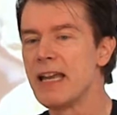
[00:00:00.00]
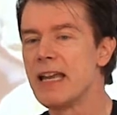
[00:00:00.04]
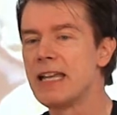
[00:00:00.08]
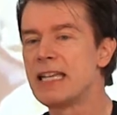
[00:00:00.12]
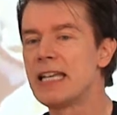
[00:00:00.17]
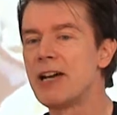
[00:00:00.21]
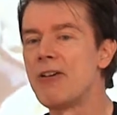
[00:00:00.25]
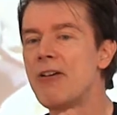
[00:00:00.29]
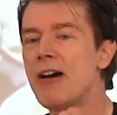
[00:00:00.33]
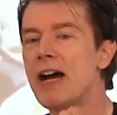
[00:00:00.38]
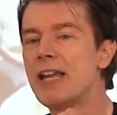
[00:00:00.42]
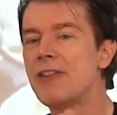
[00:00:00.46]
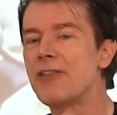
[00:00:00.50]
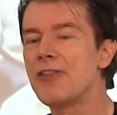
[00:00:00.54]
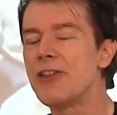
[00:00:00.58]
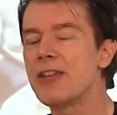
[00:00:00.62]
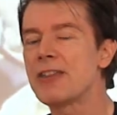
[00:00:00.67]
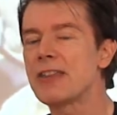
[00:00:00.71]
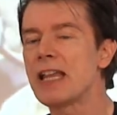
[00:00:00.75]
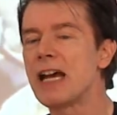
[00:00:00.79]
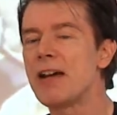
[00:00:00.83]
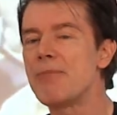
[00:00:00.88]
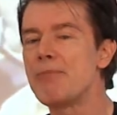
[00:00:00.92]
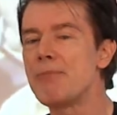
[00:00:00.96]
Now, I
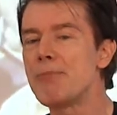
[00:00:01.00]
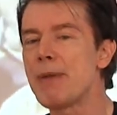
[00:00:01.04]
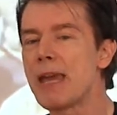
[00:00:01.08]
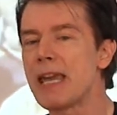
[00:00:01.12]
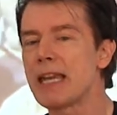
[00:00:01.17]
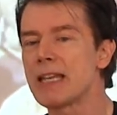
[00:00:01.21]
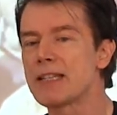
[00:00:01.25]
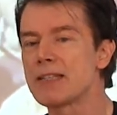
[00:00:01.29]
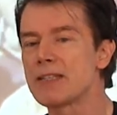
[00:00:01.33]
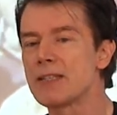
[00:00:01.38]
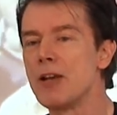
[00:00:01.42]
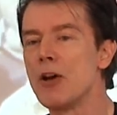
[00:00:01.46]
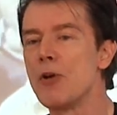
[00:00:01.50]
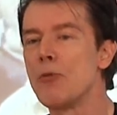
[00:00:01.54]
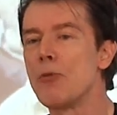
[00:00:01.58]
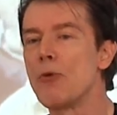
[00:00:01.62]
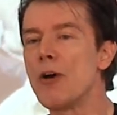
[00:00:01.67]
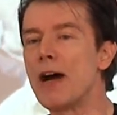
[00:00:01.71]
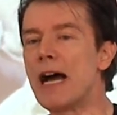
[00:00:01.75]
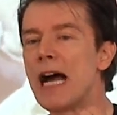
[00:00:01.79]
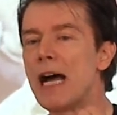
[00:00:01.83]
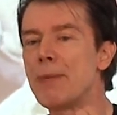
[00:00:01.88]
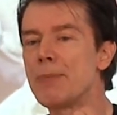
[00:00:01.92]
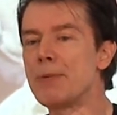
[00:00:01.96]
think that makes
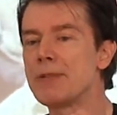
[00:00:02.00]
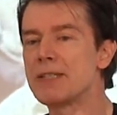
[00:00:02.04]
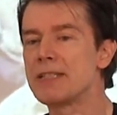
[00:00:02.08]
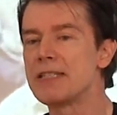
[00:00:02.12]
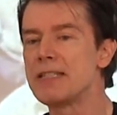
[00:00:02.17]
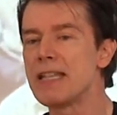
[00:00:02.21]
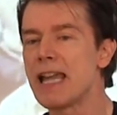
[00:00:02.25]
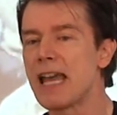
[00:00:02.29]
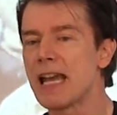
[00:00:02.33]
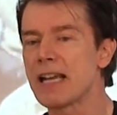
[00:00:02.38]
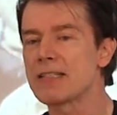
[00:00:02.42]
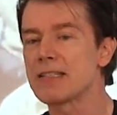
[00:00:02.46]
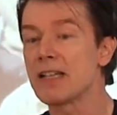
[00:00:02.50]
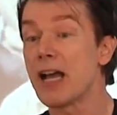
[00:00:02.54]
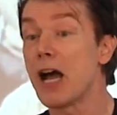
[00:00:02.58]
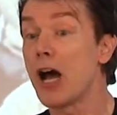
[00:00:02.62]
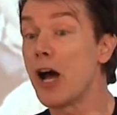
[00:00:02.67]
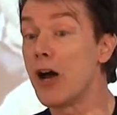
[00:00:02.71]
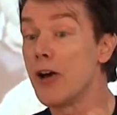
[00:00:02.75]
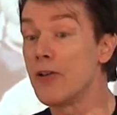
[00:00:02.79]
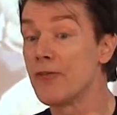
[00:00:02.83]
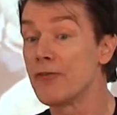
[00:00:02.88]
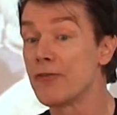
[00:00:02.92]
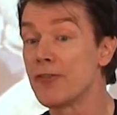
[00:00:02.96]
what happens next,
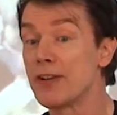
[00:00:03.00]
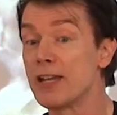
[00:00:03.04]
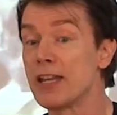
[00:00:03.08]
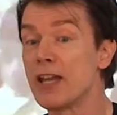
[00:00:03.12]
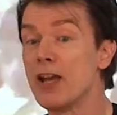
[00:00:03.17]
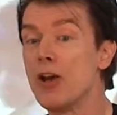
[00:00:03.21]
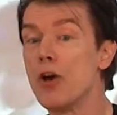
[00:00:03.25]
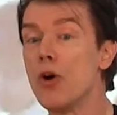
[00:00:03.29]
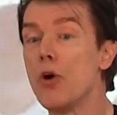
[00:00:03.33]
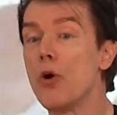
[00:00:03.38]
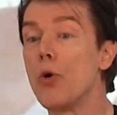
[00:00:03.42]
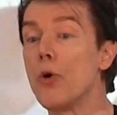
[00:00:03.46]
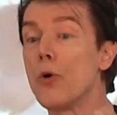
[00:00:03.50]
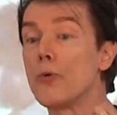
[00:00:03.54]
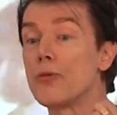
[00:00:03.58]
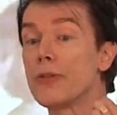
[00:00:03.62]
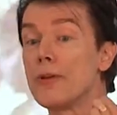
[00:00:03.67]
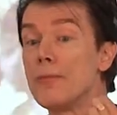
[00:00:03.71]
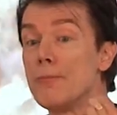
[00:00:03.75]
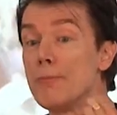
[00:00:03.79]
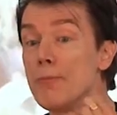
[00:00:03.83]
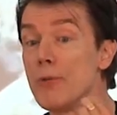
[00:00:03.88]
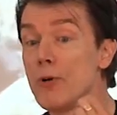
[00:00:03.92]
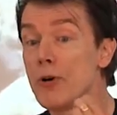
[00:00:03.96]
hopefully, all
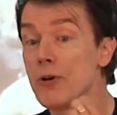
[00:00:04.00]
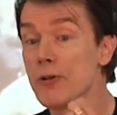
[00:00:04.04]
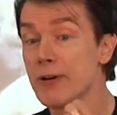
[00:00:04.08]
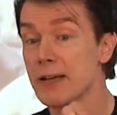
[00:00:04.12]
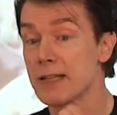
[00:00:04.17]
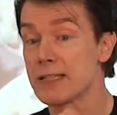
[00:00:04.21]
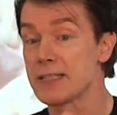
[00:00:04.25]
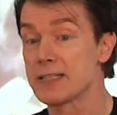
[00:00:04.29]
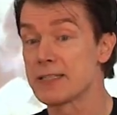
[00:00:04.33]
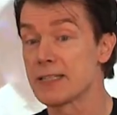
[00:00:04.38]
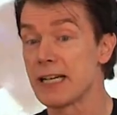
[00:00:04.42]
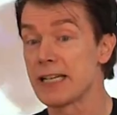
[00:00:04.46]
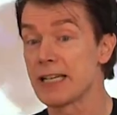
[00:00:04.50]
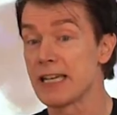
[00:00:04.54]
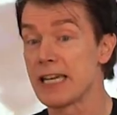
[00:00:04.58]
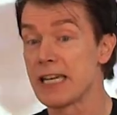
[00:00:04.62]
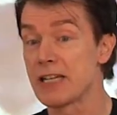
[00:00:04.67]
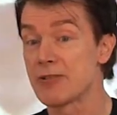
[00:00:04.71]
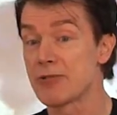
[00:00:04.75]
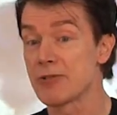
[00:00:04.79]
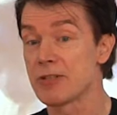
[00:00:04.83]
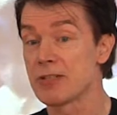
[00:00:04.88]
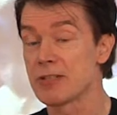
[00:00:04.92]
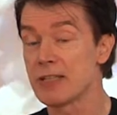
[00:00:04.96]
the more exciting and
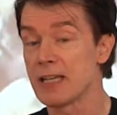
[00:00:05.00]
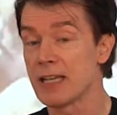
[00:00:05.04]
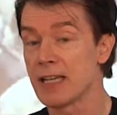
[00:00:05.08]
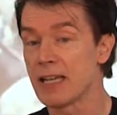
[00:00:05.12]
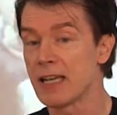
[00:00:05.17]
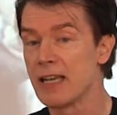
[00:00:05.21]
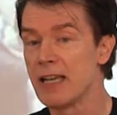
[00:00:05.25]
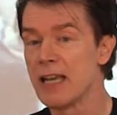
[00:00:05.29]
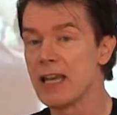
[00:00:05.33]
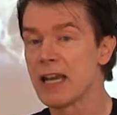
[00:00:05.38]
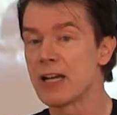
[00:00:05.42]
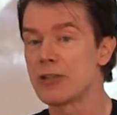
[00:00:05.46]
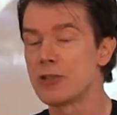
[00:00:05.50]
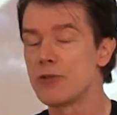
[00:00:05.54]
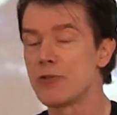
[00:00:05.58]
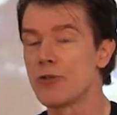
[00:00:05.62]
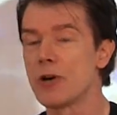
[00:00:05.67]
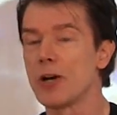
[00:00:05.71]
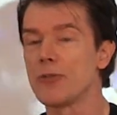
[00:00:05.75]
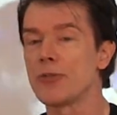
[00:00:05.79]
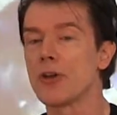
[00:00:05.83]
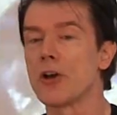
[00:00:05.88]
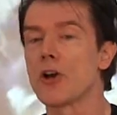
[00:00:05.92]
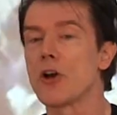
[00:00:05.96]
interesting, because you've
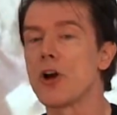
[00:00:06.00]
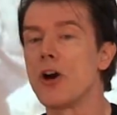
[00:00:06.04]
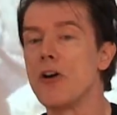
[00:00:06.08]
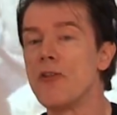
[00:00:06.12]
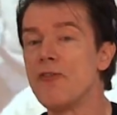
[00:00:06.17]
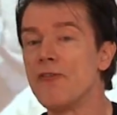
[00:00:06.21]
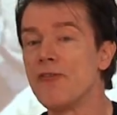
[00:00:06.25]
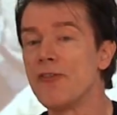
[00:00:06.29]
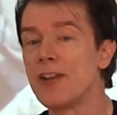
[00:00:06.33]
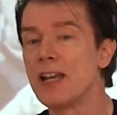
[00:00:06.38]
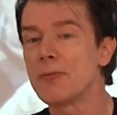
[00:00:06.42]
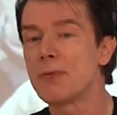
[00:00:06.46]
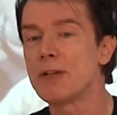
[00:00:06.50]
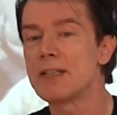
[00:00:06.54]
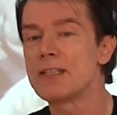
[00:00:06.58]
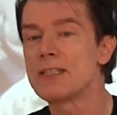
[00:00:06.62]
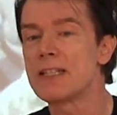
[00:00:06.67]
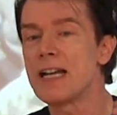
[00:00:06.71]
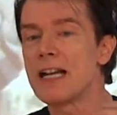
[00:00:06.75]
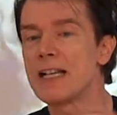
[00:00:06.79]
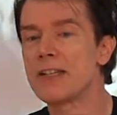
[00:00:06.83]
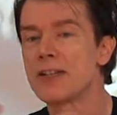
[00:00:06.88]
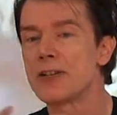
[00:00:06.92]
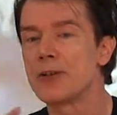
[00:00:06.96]
got the conflict with
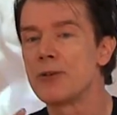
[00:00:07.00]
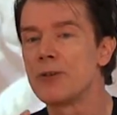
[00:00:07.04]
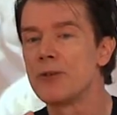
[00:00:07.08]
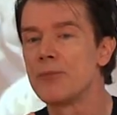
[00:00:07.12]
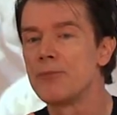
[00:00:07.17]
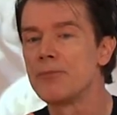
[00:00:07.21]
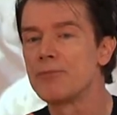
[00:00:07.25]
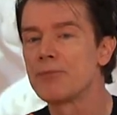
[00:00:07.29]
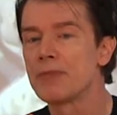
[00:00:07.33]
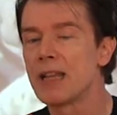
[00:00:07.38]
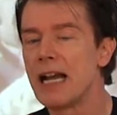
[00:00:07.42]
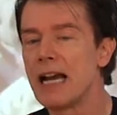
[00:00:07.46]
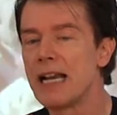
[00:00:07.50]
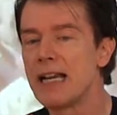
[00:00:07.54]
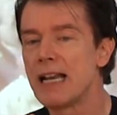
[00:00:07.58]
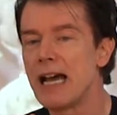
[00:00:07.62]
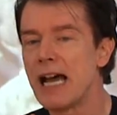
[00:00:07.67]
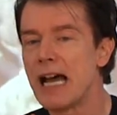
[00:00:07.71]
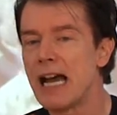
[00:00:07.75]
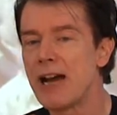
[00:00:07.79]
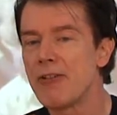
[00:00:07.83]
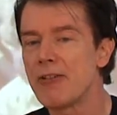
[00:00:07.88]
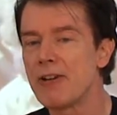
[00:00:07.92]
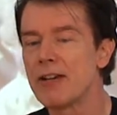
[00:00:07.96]
Daniel and
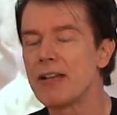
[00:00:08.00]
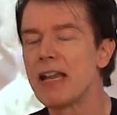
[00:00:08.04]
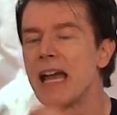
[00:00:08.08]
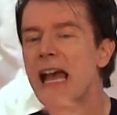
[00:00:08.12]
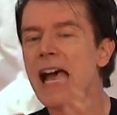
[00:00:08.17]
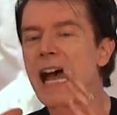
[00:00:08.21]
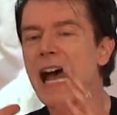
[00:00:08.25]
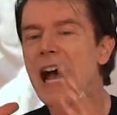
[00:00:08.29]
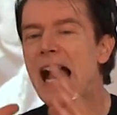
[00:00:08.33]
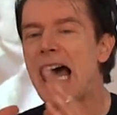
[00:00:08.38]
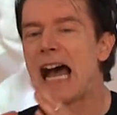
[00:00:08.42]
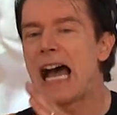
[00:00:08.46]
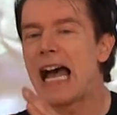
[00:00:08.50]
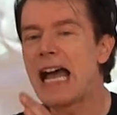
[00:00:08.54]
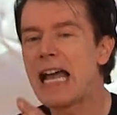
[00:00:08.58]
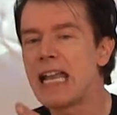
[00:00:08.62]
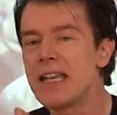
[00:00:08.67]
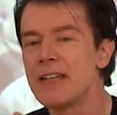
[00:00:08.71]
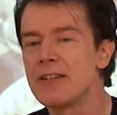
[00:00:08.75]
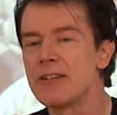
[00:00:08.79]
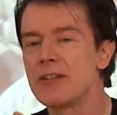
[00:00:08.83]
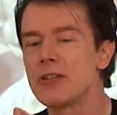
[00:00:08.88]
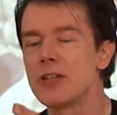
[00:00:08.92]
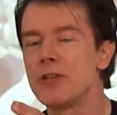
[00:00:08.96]
Aaron,
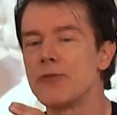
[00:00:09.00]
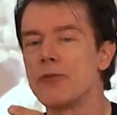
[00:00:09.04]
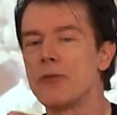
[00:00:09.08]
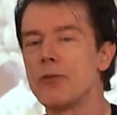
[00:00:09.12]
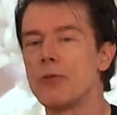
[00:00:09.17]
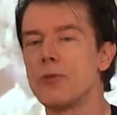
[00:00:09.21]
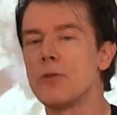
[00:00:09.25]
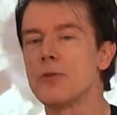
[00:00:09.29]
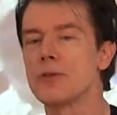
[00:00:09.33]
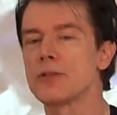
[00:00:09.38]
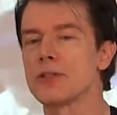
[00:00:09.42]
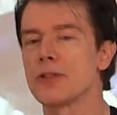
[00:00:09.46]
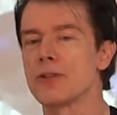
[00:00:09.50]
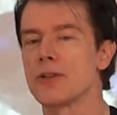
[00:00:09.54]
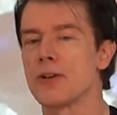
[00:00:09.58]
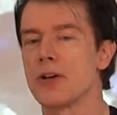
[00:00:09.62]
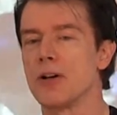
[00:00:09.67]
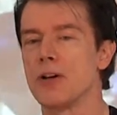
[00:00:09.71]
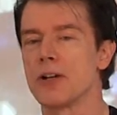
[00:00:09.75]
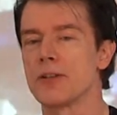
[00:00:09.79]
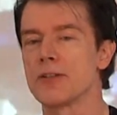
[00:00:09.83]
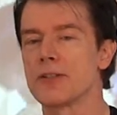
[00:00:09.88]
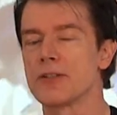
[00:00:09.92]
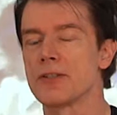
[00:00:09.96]
and you've also
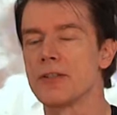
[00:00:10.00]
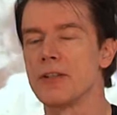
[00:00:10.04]
got